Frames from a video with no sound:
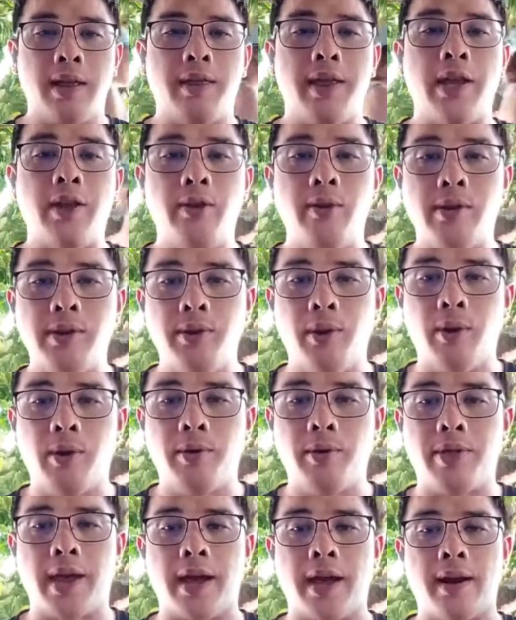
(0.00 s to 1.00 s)
then you'll
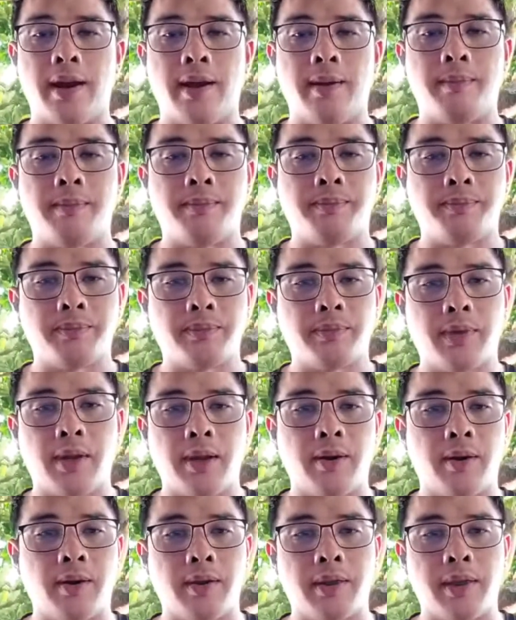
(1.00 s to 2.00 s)
know that
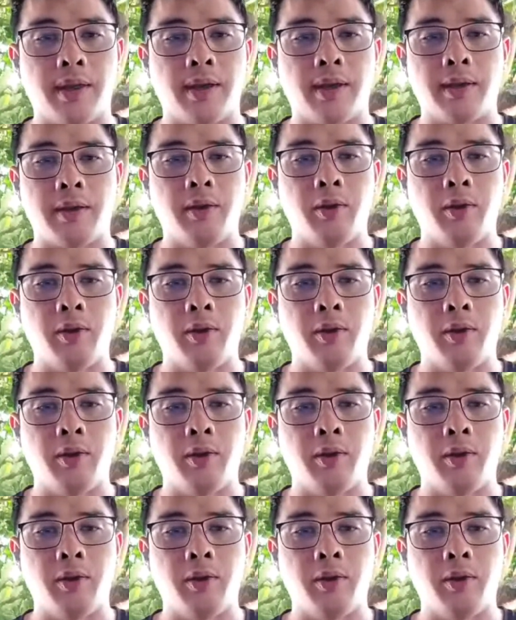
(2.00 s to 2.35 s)
that